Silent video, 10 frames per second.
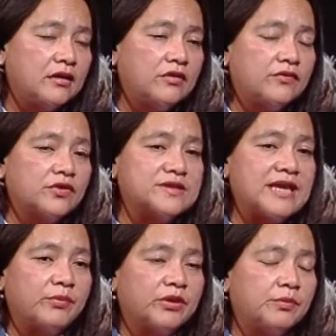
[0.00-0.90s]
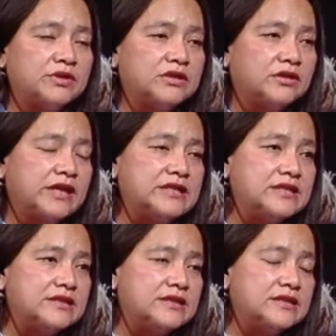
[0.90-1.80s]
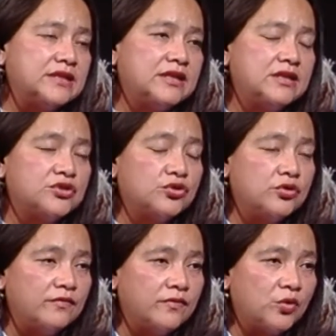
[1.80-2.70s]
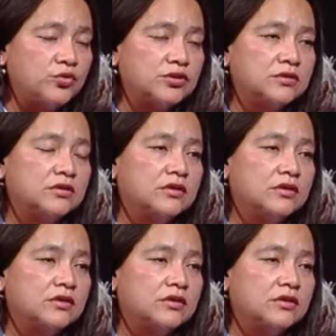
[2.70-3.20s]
For example, up until 1960, Indians couldn't vote.